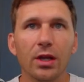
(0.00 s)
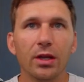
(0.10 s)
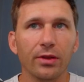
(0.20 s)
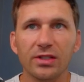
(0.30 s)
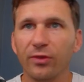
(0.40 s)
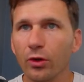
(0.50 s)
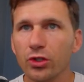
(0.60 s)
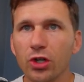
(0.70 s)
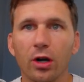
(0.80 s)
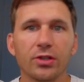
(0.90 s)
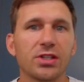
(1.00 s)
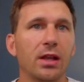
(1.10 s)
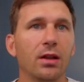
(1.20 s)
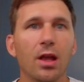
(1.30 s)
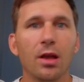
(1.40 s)
these flow charts,
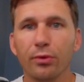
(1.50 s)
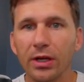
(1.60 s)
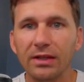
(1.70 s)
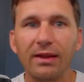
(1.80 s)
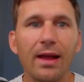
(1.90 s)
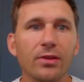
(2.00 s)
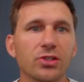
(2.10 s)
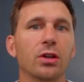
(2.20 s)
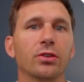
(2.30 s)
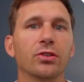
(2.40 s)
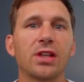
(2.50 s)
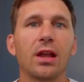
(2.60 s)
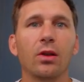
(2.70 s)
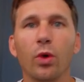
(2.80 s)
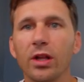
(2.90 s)
and break it down so you
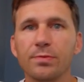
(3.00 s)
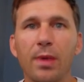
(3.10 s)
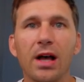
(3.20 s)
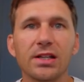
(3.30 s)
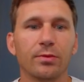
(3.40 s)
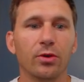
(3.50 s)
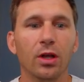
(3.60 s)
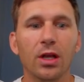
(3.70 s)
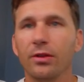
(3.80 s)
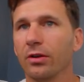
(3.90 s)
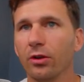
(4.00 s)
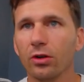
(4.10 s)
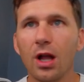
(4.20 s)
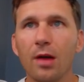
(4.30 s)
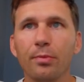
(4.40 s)
understand what is possible. They're a little
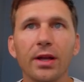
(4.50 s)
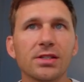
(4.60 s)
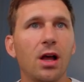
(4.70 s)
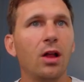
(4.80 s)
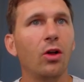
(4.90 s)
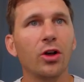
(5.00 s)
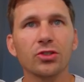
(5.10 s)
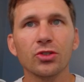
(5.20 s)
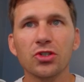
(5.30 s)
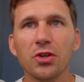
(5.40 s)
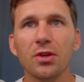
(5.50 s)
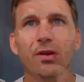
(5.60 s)
complex. I'll also show you